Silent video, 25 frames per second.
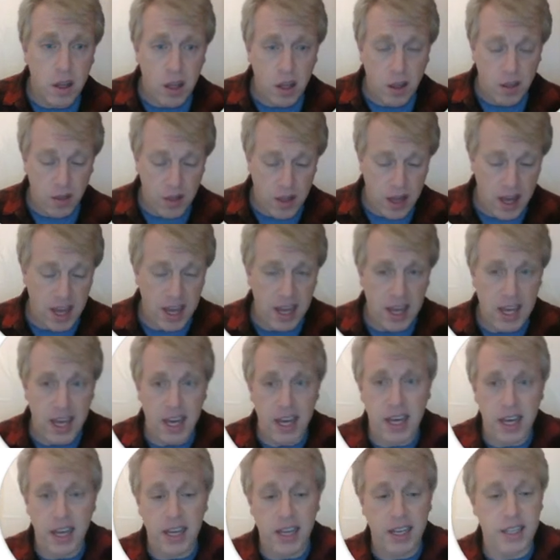that
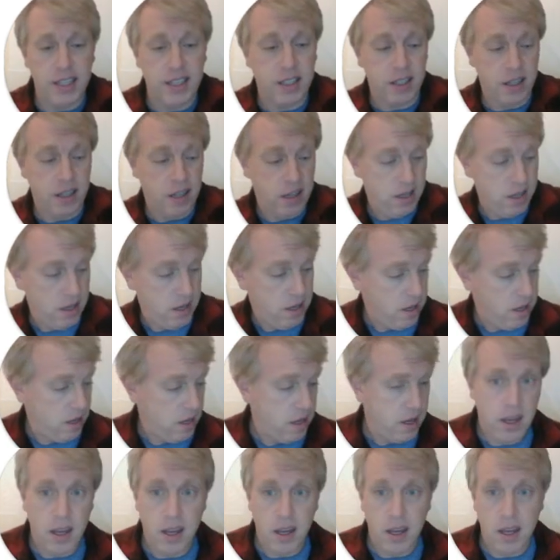is
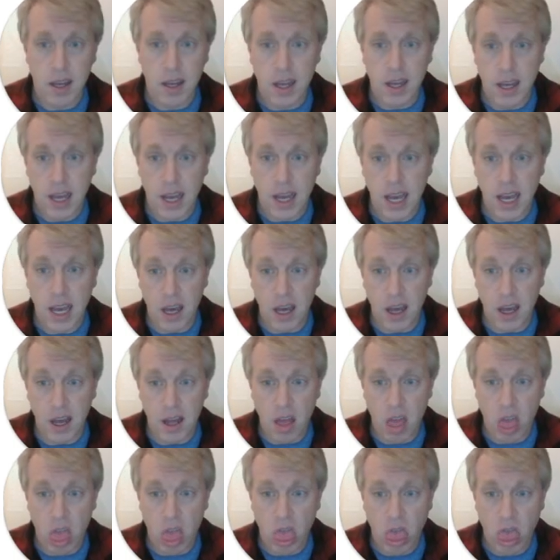here
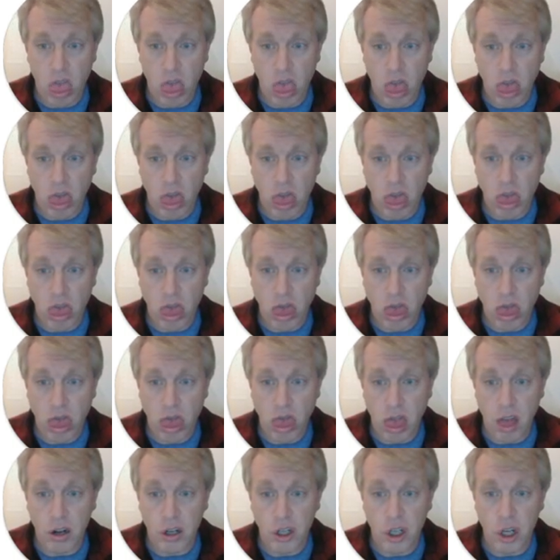
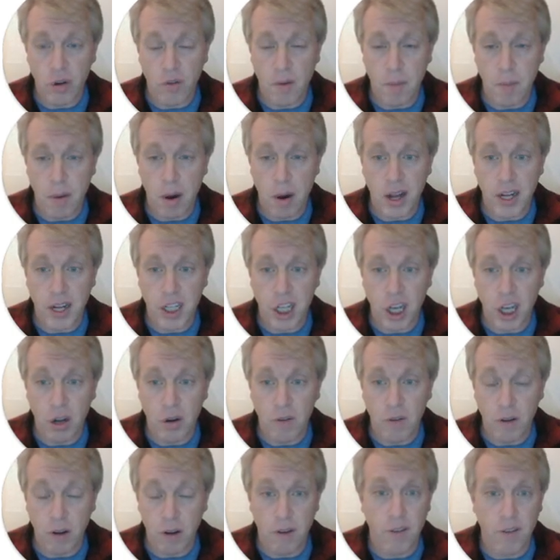to remind you
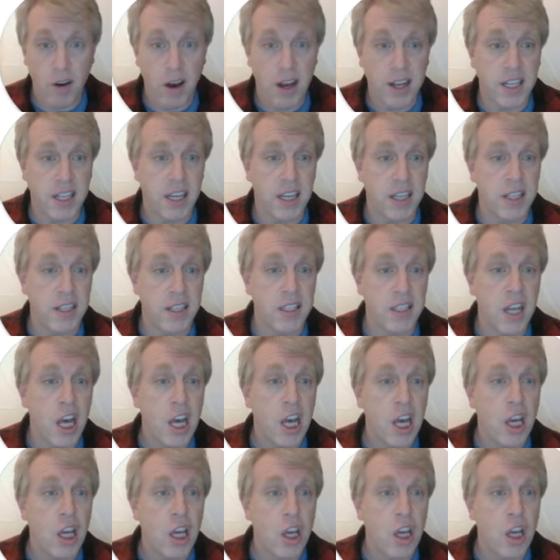of ideas.
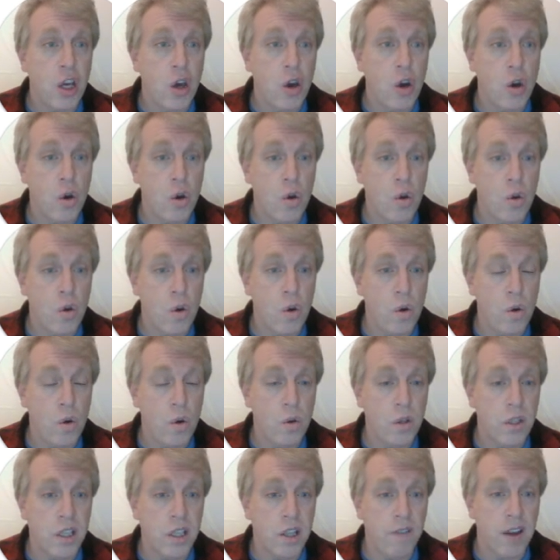
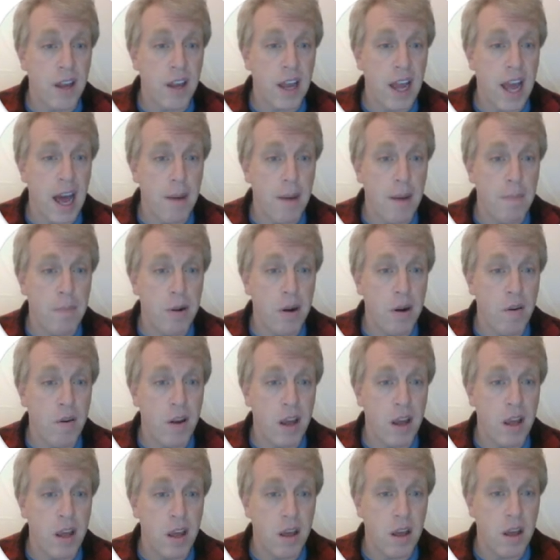Use the
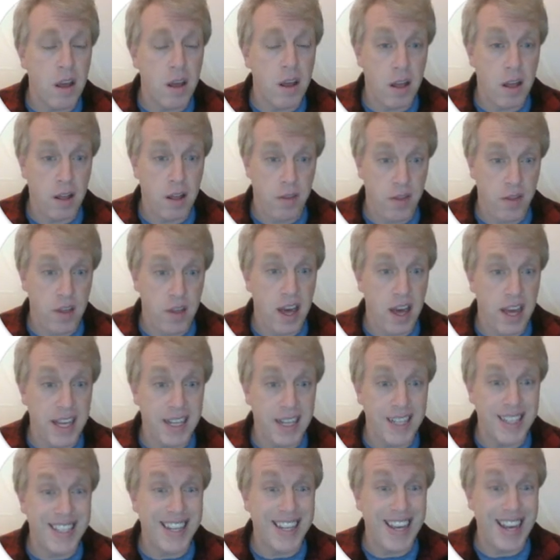vocabulary that
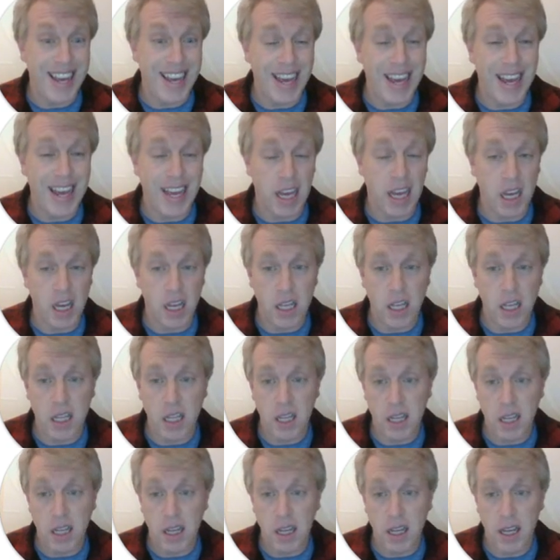is here.
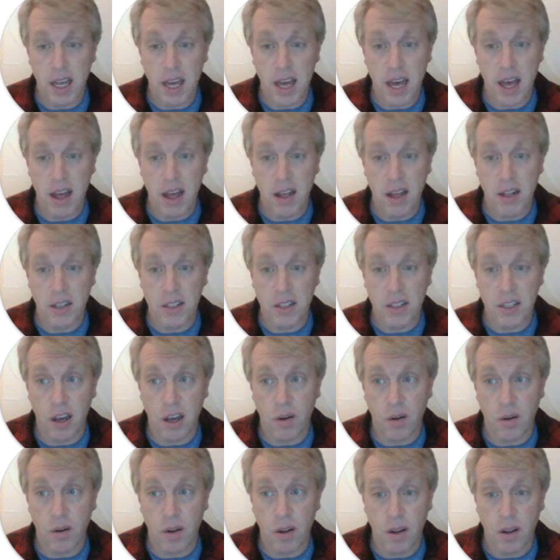Yeah, so
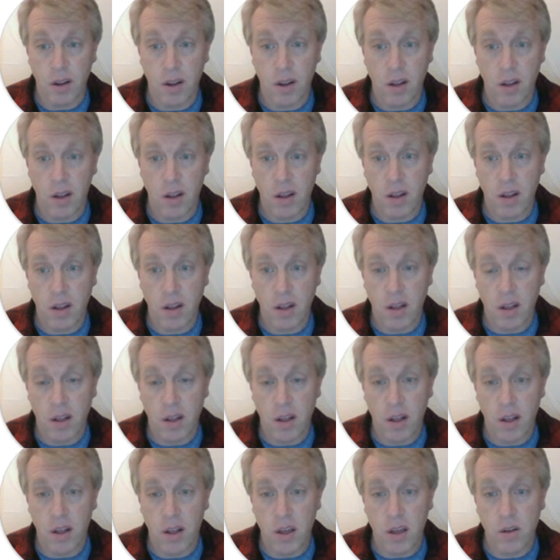
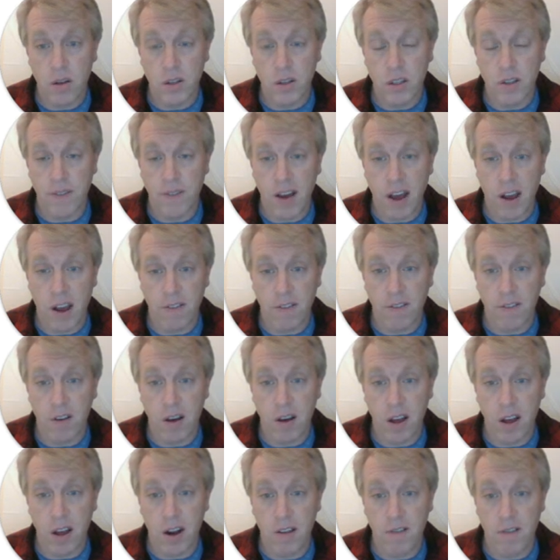use the fact
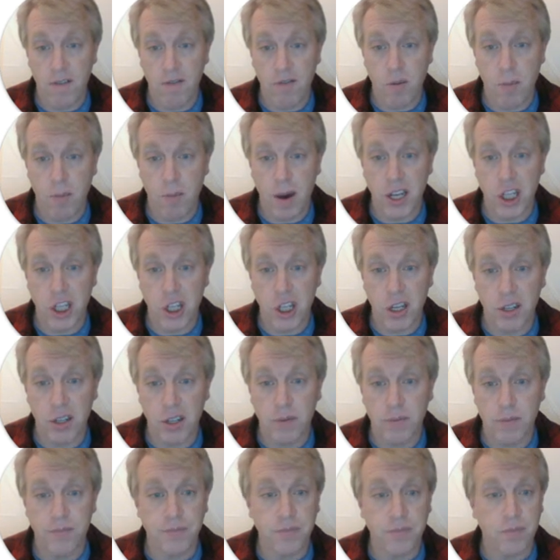file information,
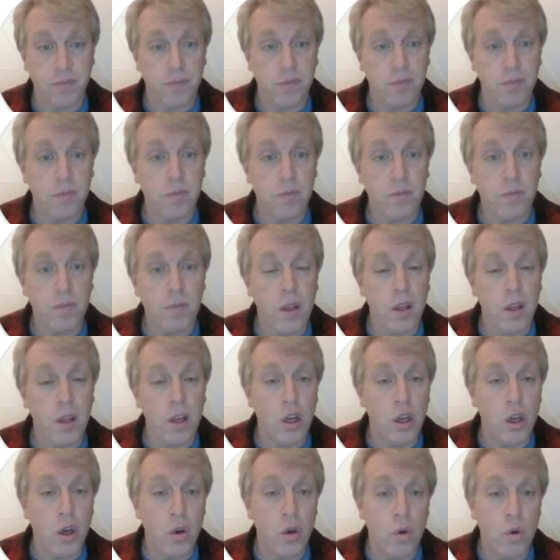
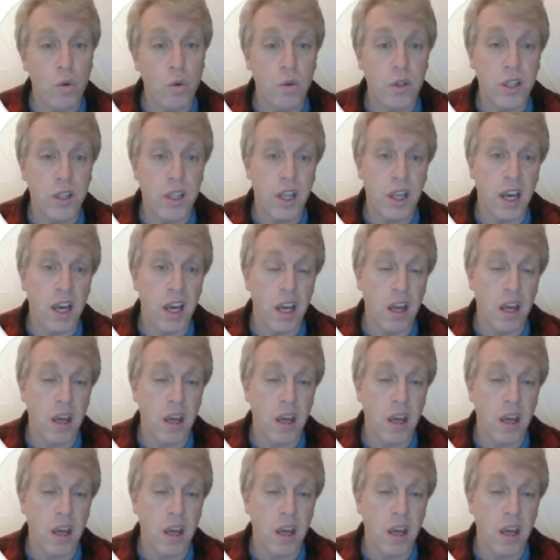use the